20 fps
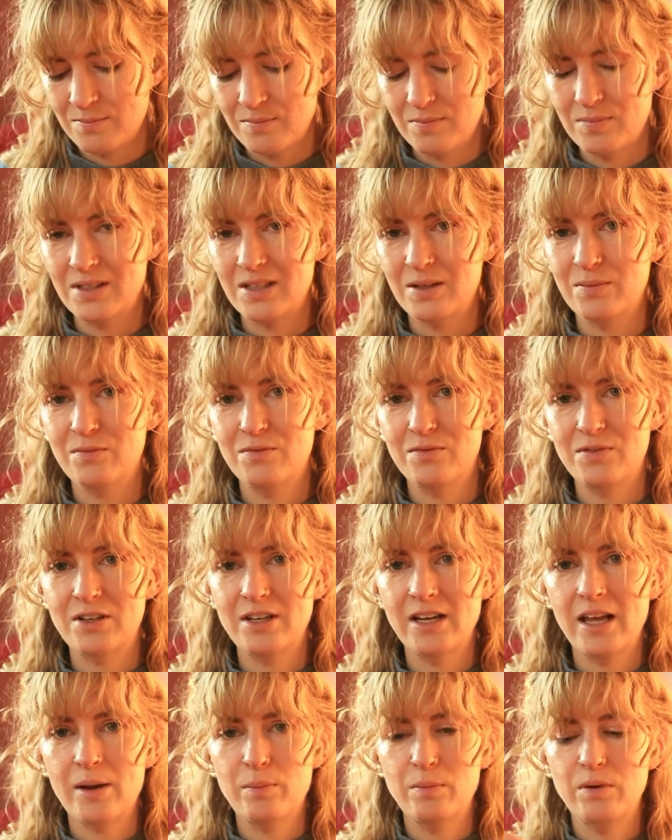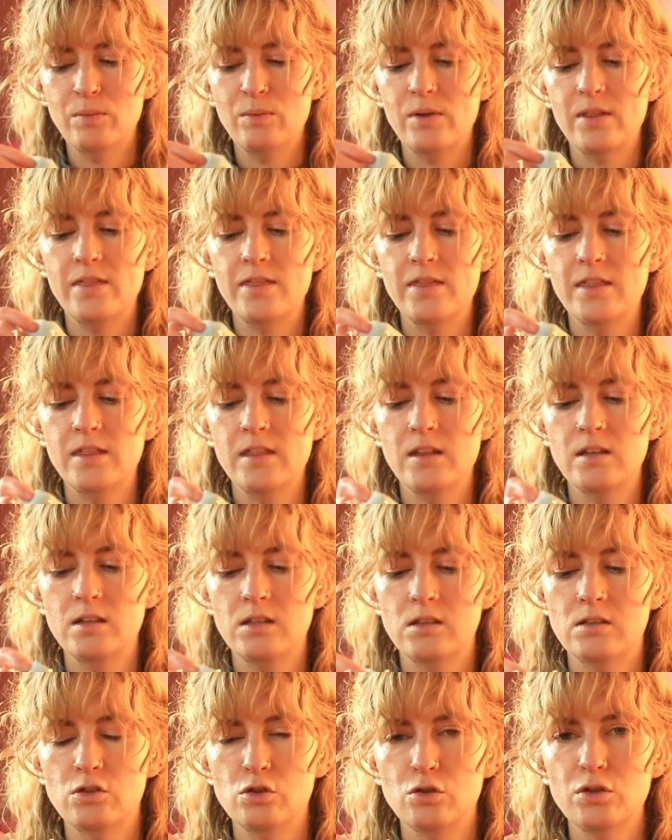But I'm very happy with the
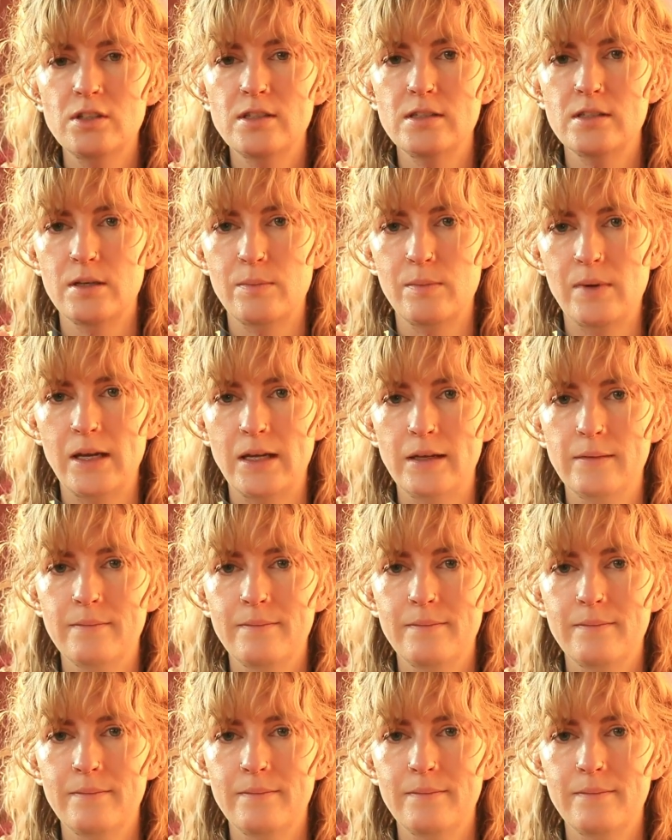choices I made.